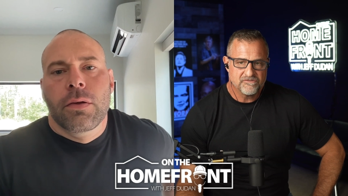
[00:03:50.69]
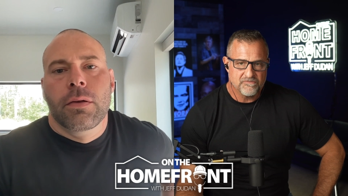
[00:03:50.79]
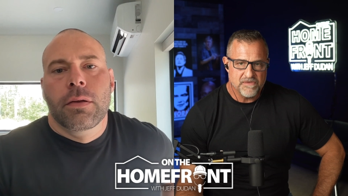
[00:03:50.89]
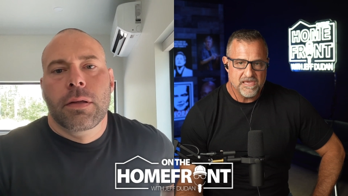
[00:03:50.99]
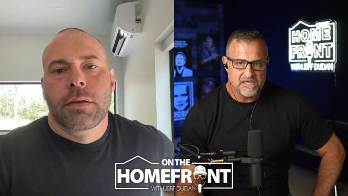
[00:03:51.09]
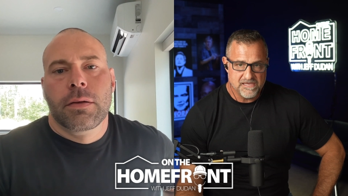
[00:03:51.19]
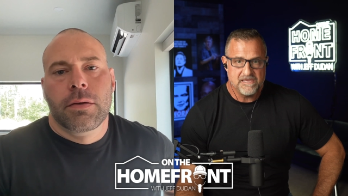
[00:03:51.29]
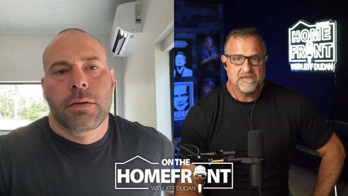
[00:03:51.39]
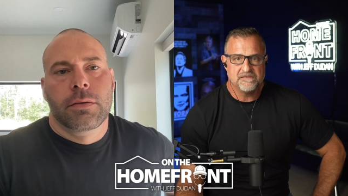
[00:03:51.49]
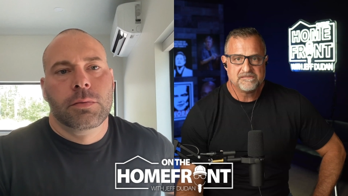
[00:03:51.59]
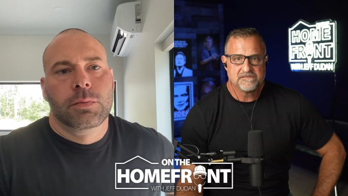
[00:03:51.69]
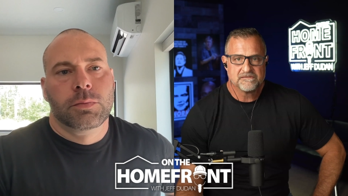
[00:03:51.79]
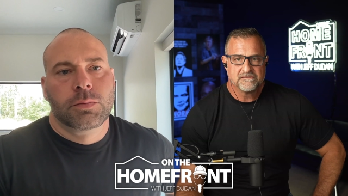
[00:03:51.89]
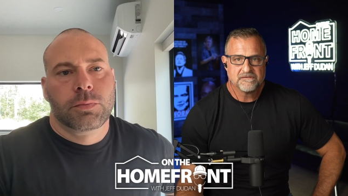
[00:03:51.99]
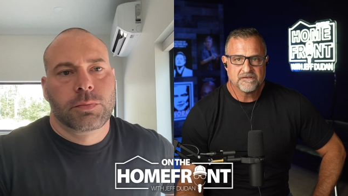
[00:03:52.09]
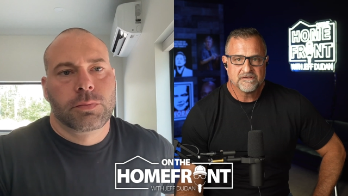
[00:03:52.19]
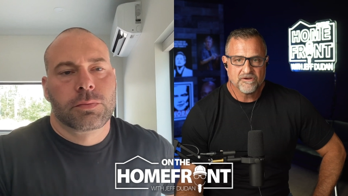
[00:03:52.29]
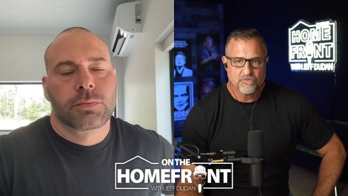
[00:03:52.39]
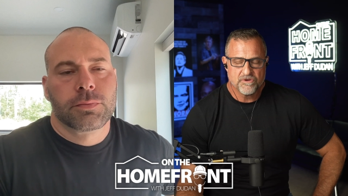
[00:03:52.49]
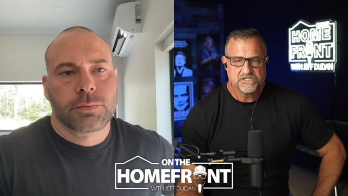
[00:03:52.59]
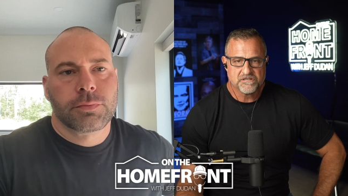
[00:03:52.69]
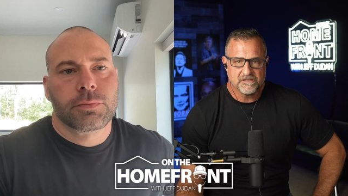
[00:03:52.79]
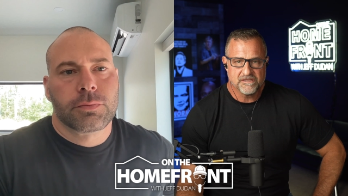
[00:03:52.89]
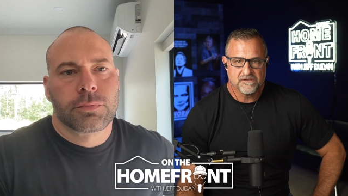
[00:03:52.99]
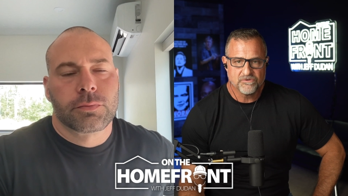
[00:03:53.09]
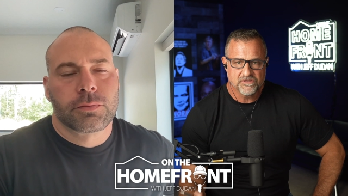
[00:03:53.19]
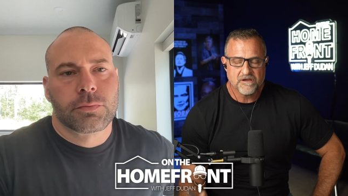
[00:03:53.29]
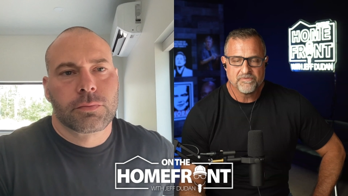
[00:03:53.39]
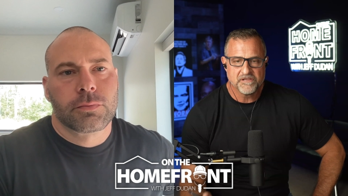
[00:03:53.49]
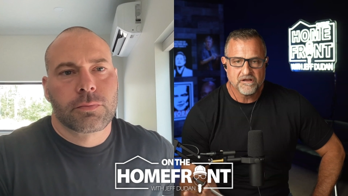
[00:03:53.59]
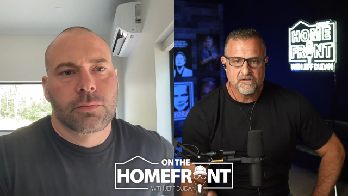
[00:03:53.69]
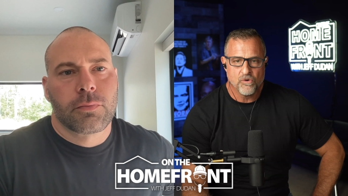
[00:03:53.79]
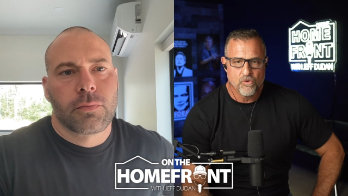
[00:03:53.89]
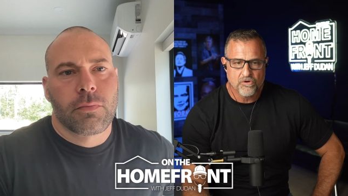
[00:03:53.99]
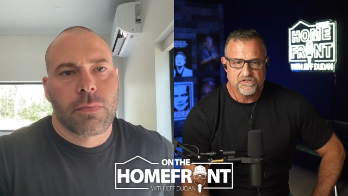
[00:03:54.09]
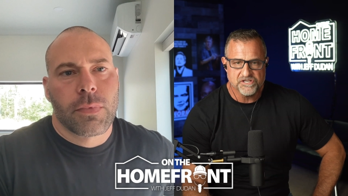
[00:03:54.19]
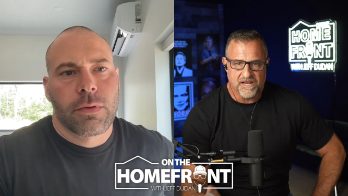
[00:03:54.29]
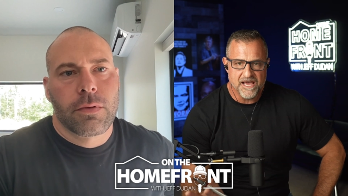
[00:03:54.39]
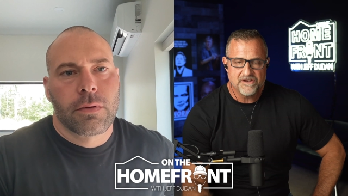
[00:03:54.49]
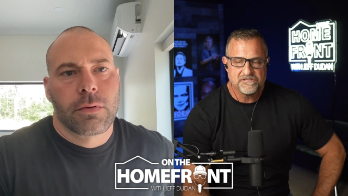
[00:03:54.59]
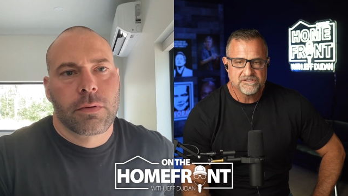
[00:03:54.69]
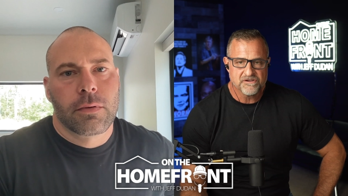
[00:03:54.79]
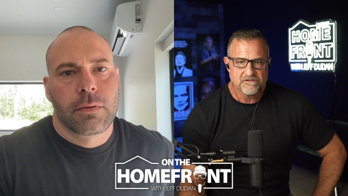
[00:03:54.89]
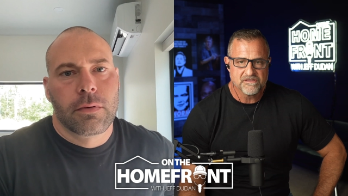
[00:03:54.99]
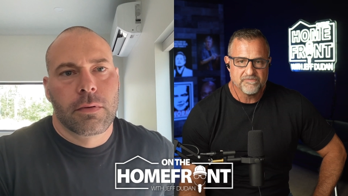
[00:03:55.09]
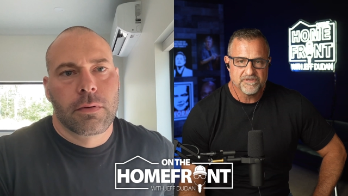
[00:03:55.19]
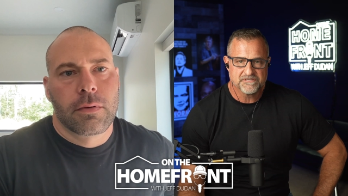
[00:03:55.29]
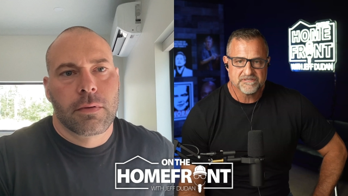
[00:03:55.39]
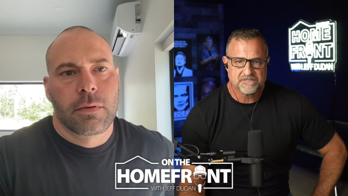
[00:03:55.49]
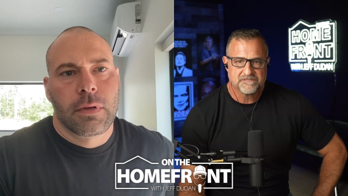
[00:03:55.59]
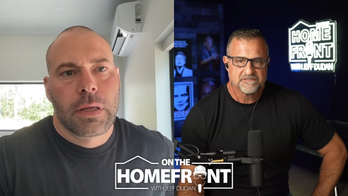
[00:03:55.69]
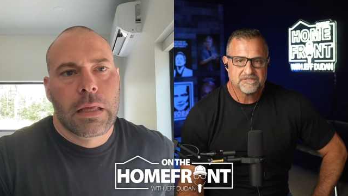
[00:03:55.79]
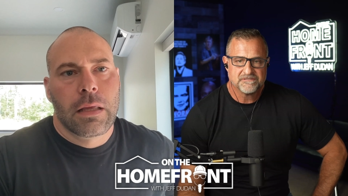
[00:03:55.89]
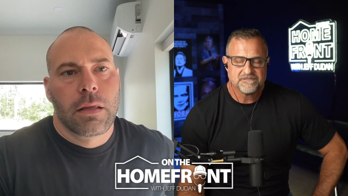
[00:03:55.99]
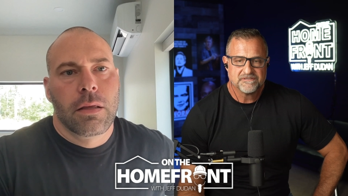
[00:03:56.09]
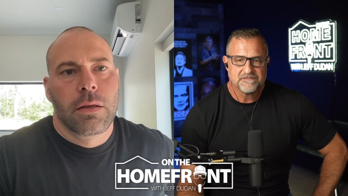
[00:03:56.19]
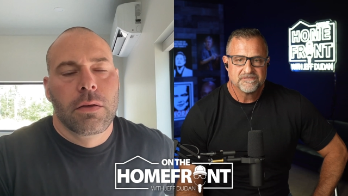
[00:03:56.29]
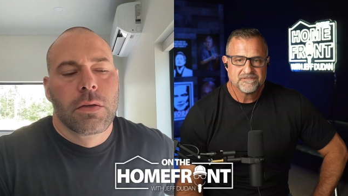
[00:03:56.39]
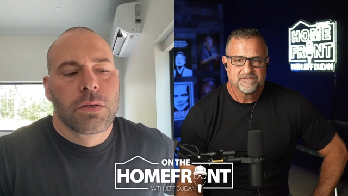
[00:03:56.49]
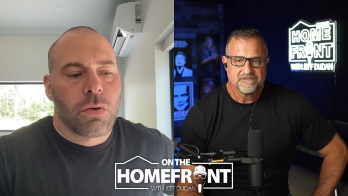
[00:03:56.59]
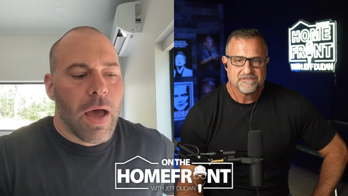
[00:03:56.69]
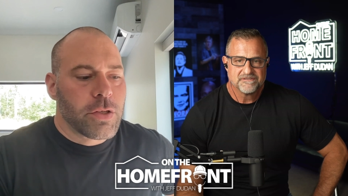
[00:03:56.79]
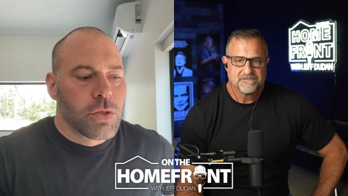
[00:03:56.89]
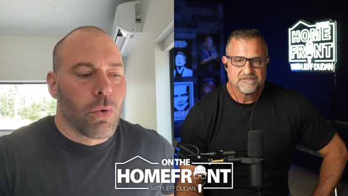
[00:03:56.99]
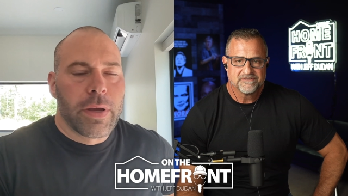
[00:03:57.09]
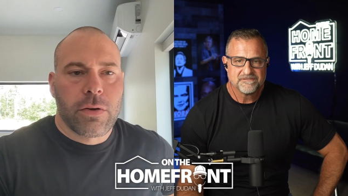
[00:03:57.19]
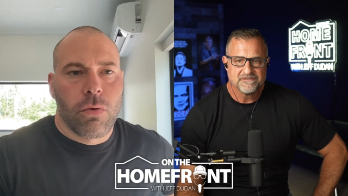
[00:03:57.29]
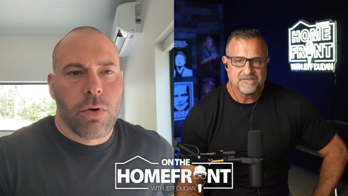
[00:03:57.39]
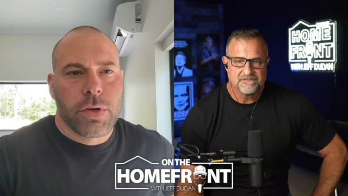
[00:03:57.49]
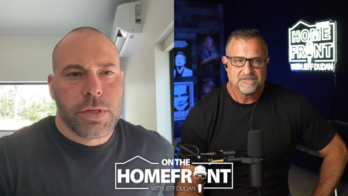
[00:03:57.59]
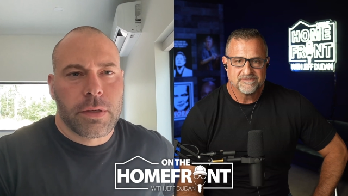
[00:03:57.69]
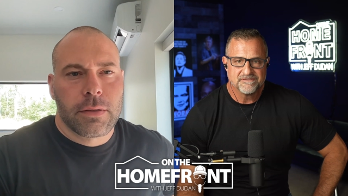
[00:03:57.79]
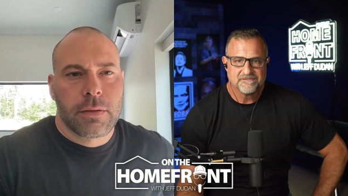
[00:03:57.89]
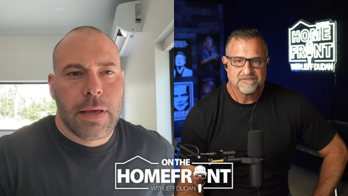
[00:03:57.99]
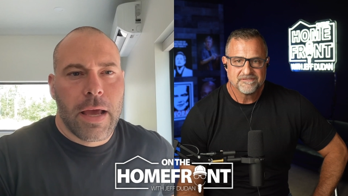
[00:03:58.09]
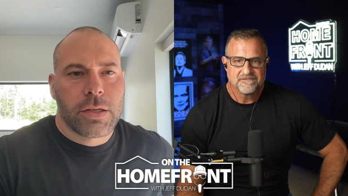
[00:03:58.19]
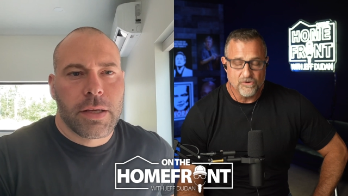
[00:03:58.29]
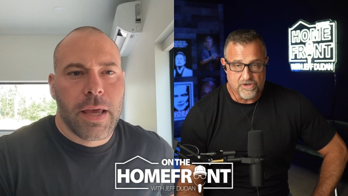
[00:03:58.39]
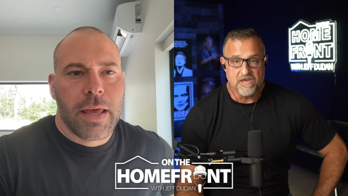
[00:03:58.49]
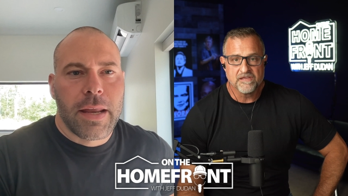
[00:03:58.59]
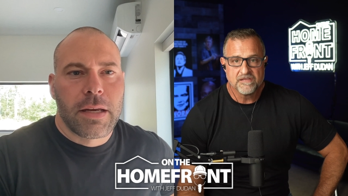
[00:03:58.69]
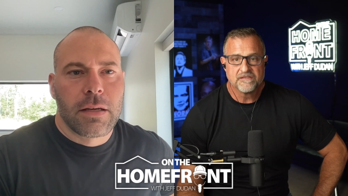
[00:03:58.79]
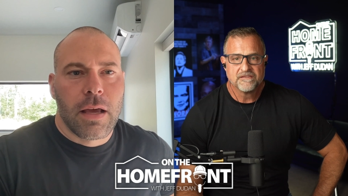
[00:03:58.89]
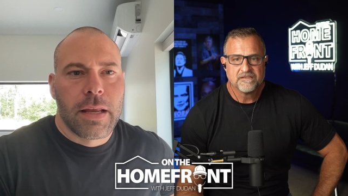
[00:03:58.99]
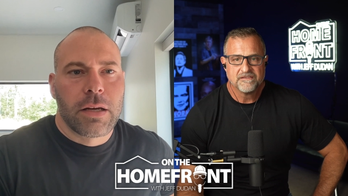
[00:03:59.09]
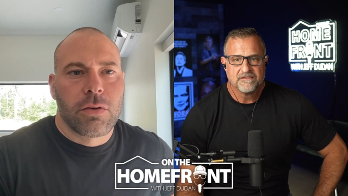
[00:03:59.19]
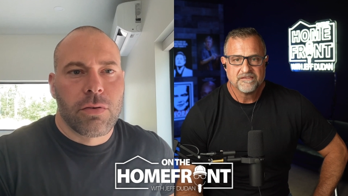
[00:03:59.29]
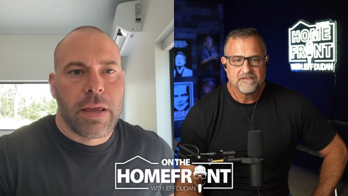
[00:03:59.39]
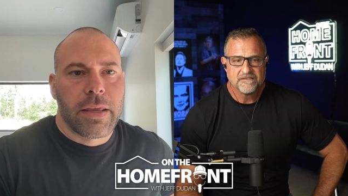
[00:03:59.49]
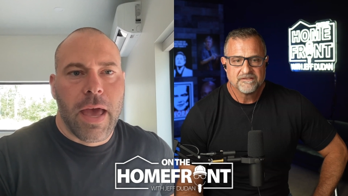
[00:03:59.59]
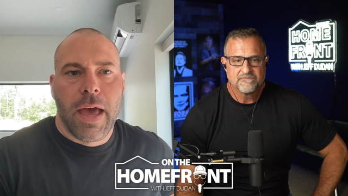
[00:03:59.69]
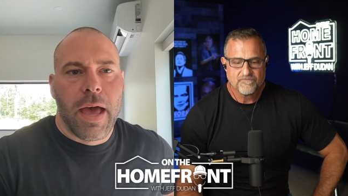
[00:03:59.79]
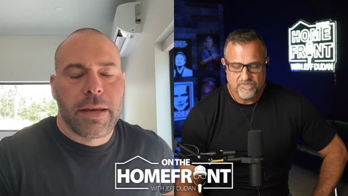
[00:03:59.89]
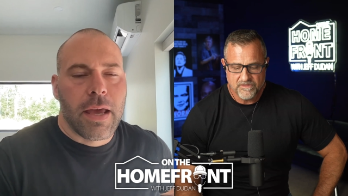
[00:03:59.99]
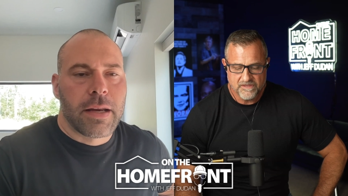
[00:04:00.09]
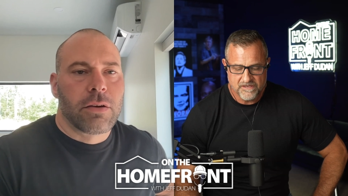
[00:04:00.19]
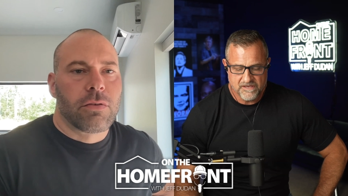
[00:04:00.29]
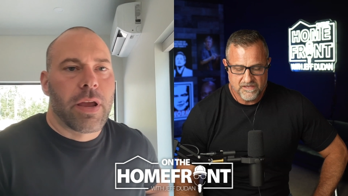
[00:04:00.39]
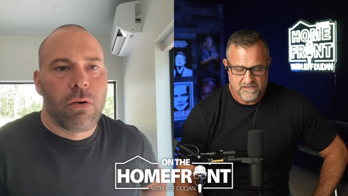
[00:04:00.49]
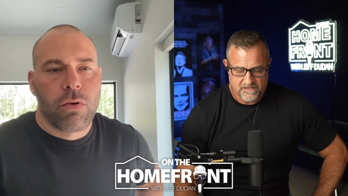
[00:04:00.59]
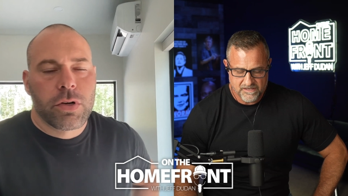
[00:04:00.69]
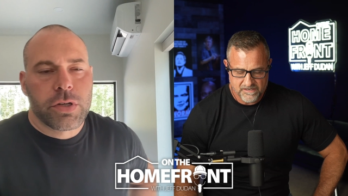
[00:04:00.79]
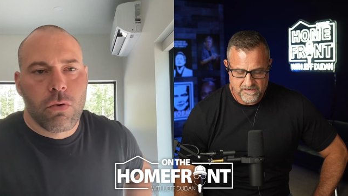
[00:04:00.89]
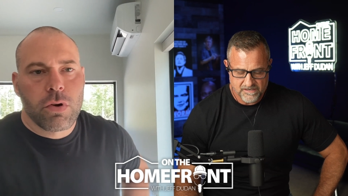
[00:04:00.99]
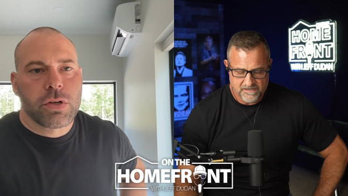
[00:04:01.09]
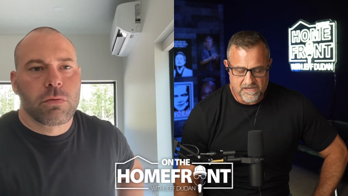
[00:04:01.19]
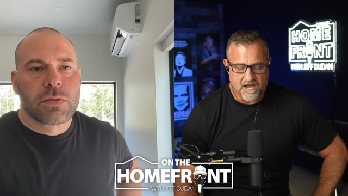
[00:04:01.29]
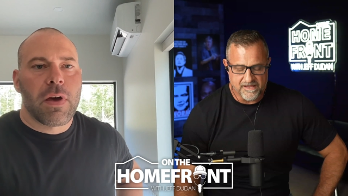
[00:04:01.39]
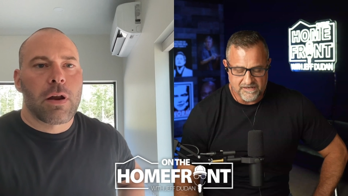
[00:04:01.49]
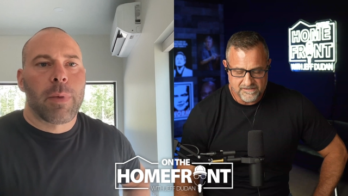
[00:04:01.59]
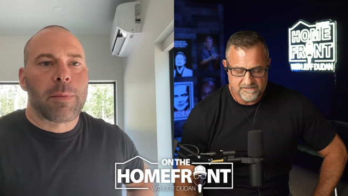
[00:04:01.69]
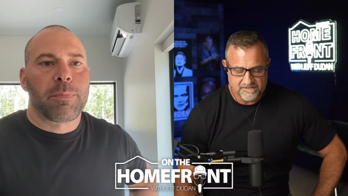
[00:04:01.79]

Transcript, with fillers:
Speaker 1: to make gis uh, originally with a company called Origin. How did you start that business?
Speaker 2: So I joined Origin. Actually, okay. I, I, didn't. I didn't create. Yeah, I, I didn't create Origin. Origin Got was it. founded by